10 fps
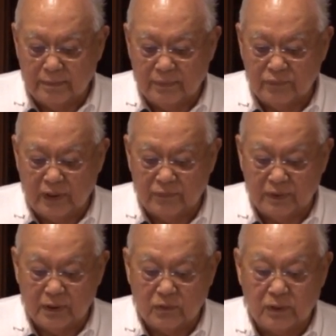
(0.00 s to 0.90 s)
If you have
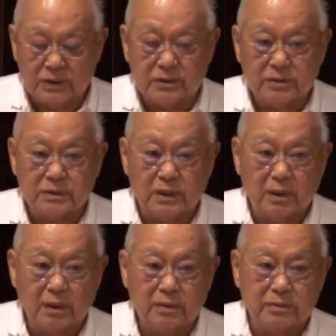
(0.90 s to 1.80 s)
any questions, I
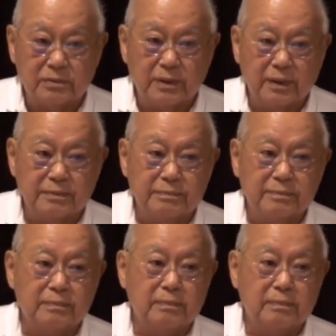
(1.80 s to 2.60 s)
like to take them.